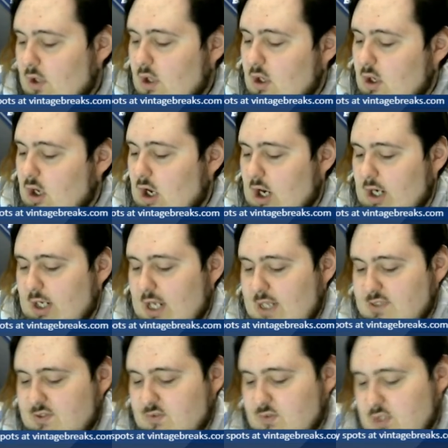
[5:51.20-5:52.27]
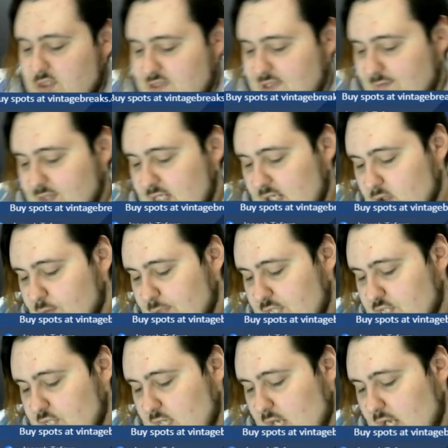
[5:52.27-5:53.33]
All right, guys, this is our 78
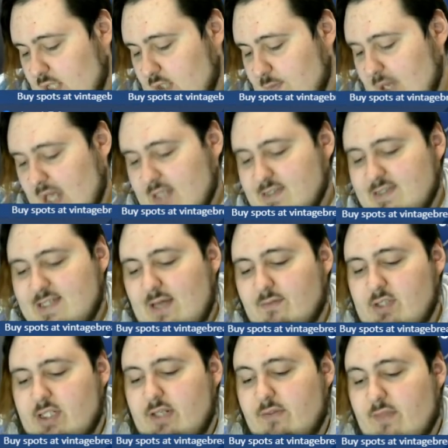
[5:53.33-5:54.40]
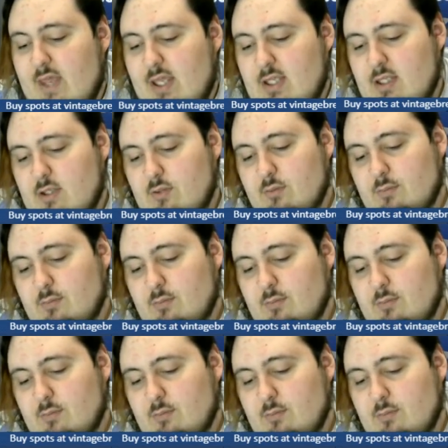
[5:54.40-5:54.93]
OPC Hockey Pack 70. Thank you.